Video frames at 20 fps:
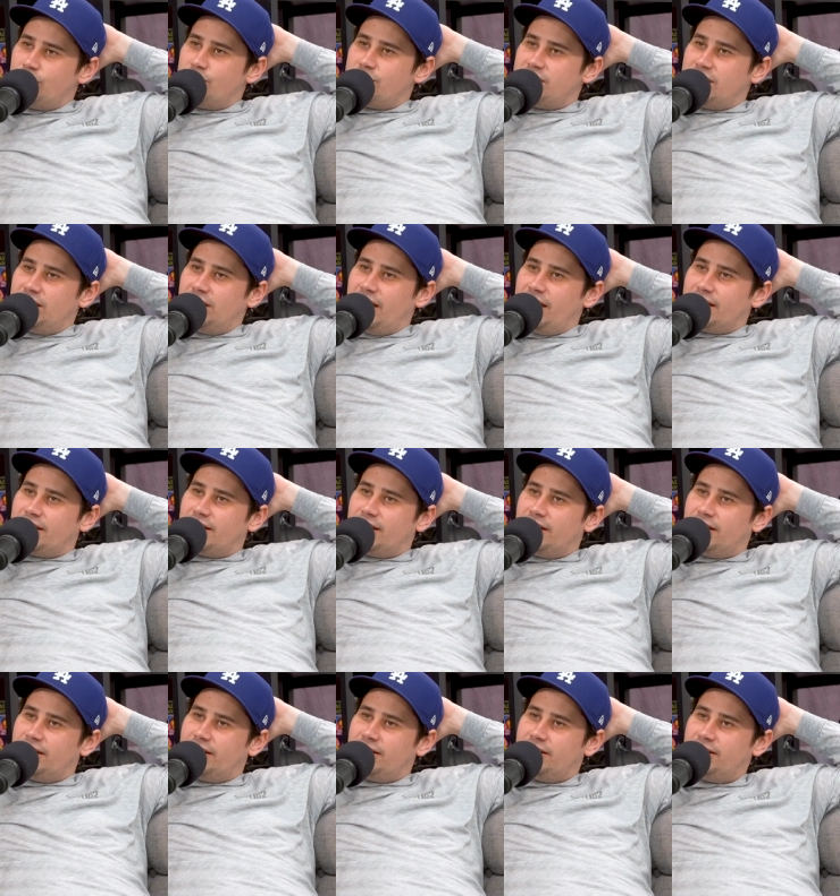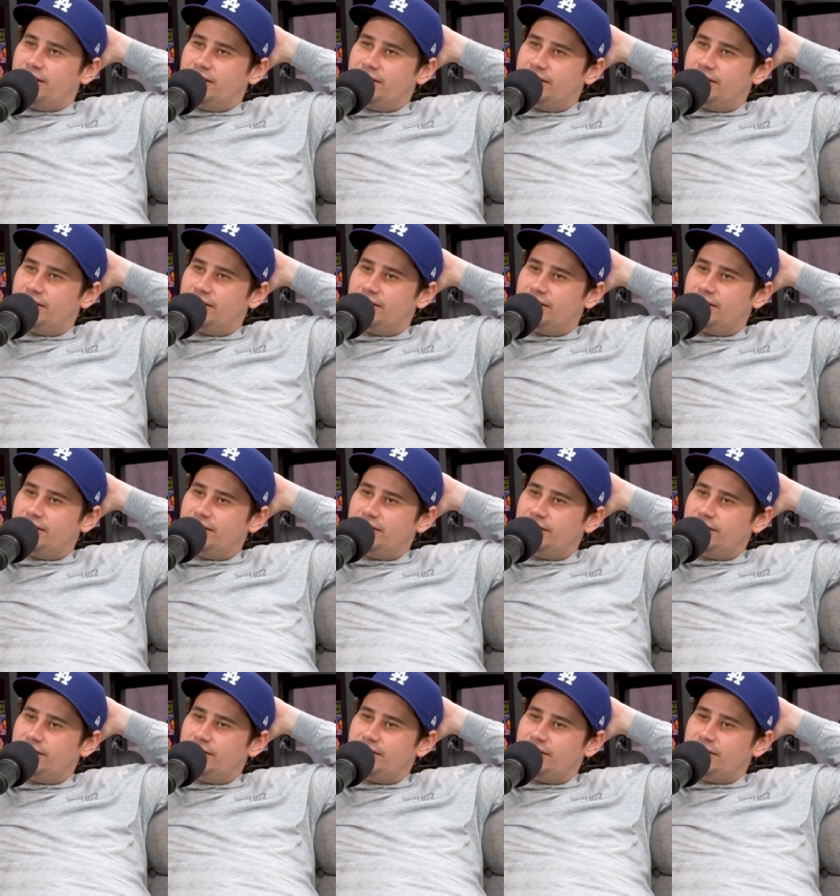is he like a uh,
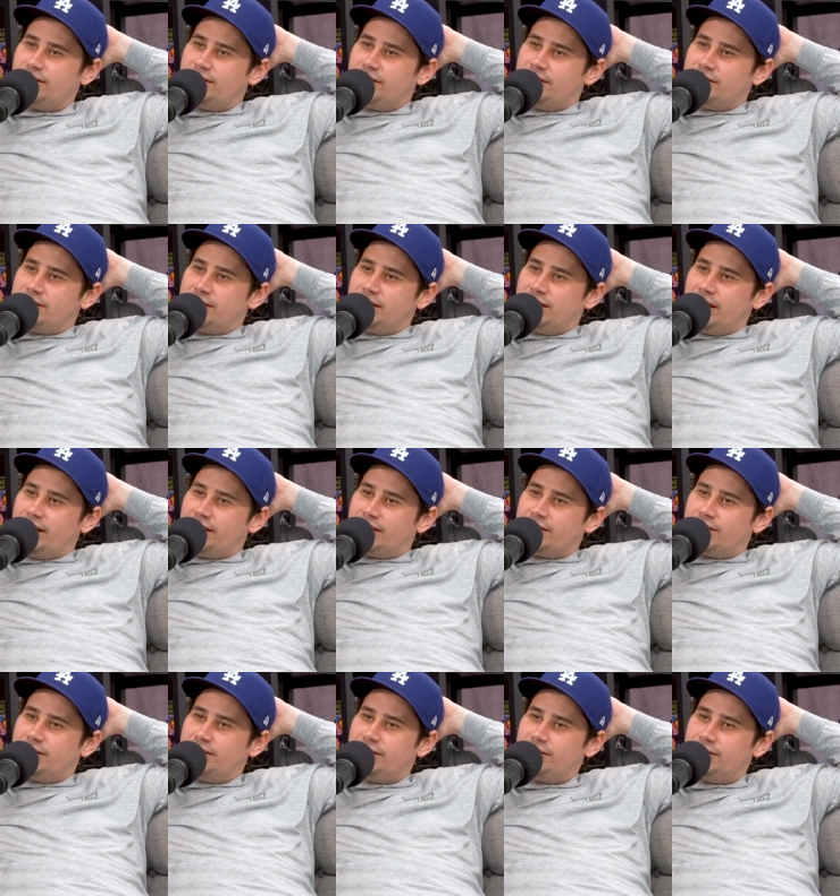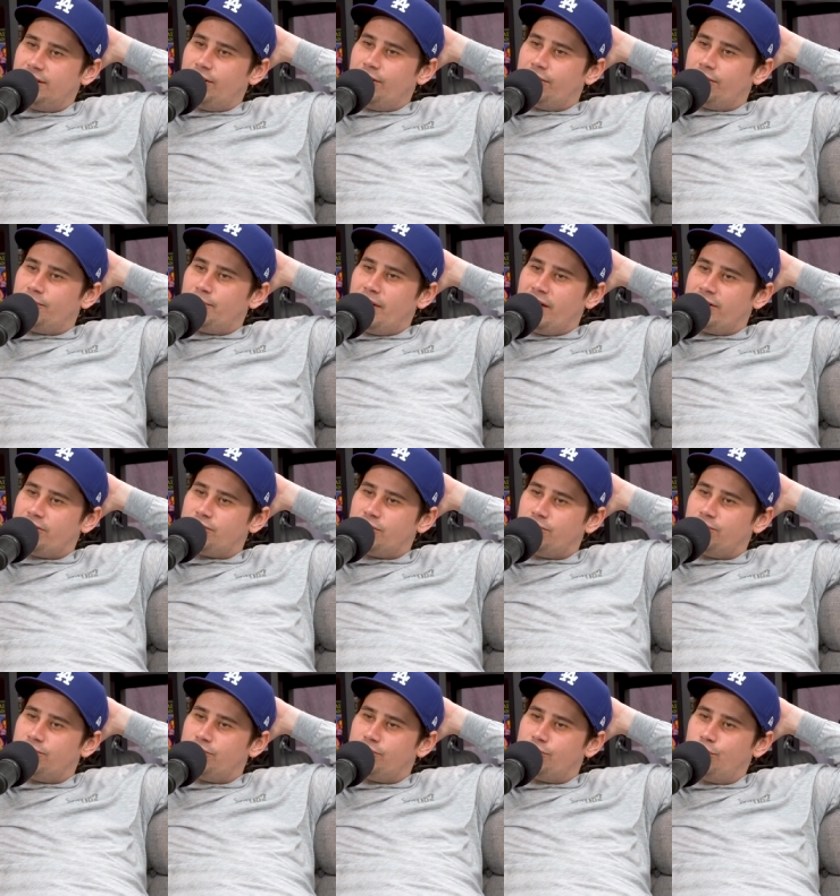is he like, oh man, it's
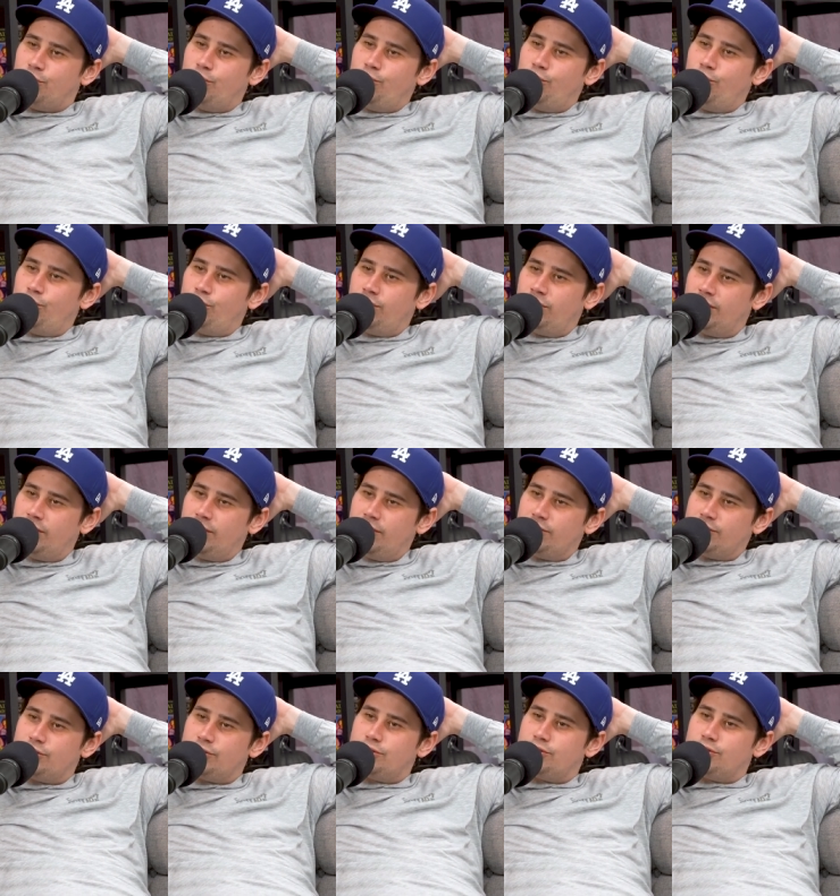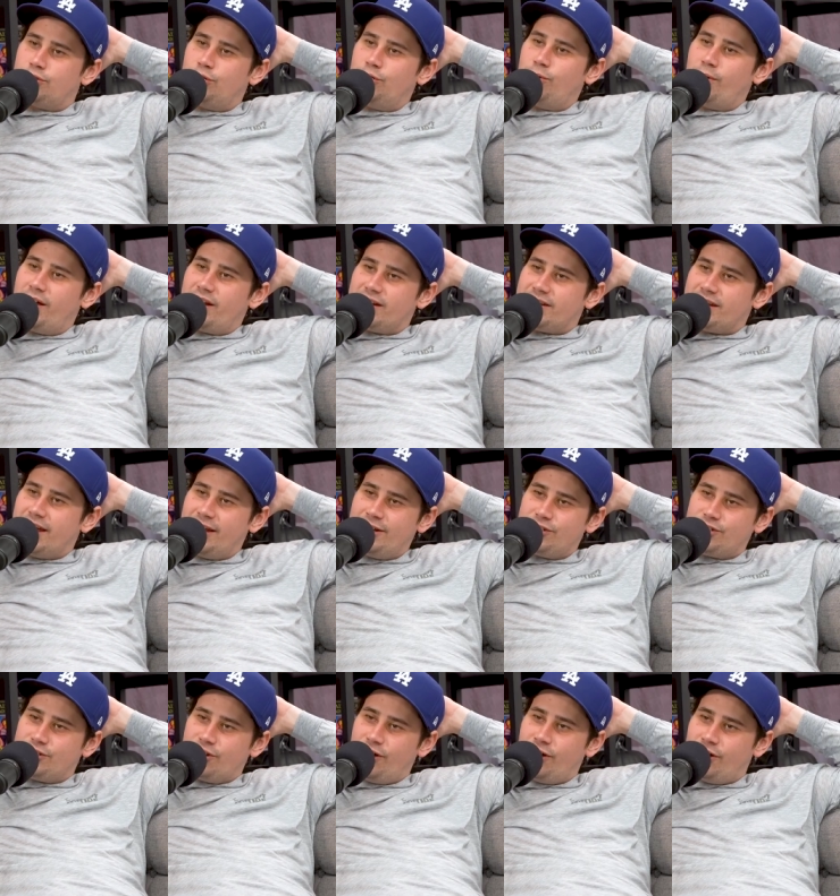a two two out of ten
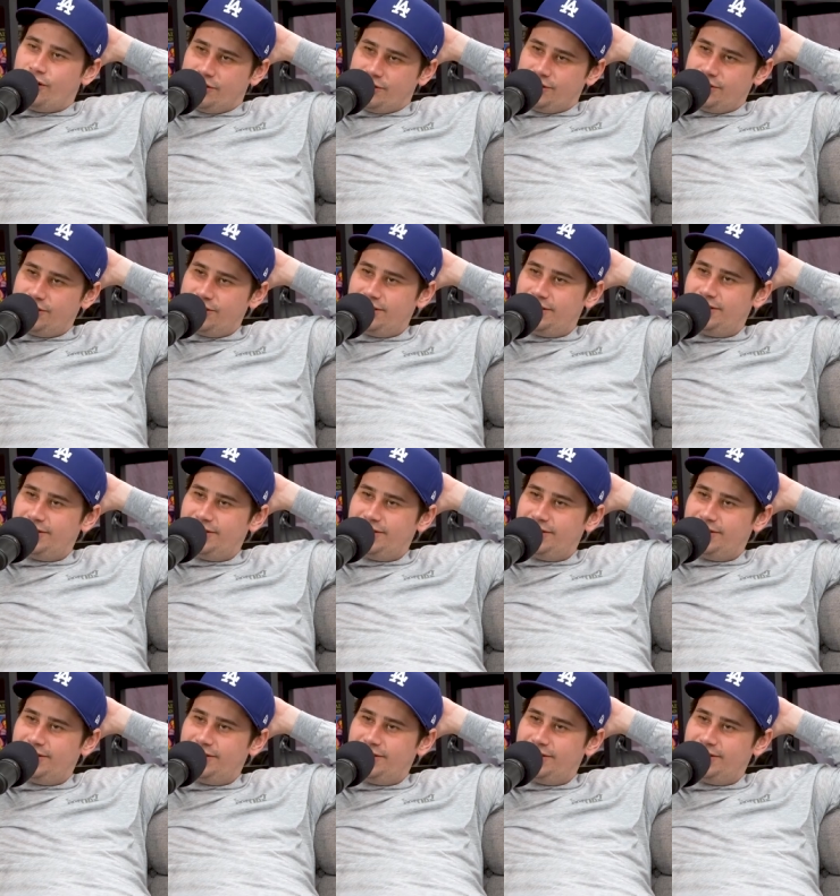stars.